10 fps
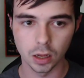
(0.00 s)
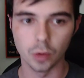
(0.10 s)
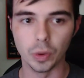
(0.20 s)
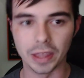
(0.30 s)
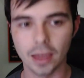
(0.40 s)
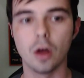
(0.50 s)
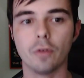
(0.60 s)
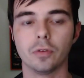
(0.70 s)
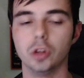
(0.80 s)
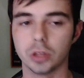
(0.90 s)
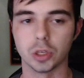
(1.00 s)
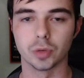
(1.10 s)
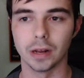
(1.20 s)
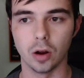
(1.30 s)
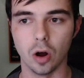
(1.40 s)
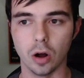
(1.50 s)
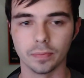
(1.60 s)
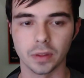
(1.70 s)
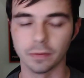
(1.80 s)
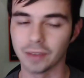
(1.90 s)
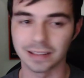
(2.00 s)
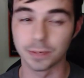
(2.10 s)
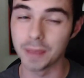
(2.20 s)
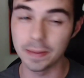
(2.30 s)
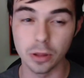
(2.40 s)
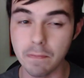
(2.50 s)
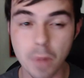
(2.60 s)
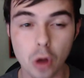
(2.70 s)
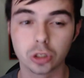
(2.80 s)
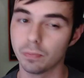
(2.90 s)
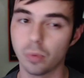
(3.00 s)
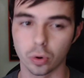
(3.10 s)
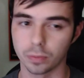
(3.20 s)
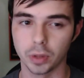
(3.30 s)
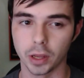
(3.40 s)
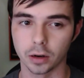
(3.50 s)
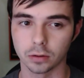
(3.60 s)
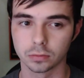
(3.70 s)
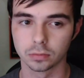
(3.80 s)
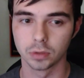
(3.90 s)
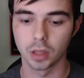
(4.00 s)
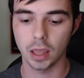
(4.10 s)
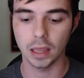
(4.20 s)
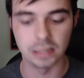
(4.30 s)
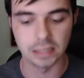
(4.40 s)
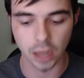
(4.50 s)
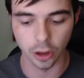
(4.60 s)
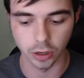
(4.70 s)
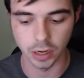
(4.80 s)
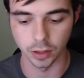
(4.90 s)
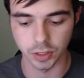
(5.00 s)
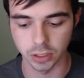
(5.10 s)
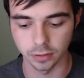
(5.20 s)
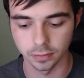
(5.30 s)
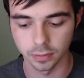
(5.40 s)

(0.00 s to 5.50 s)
we can't overlook this one at all. In fact, this may be the most important player. It's Zion Nelson.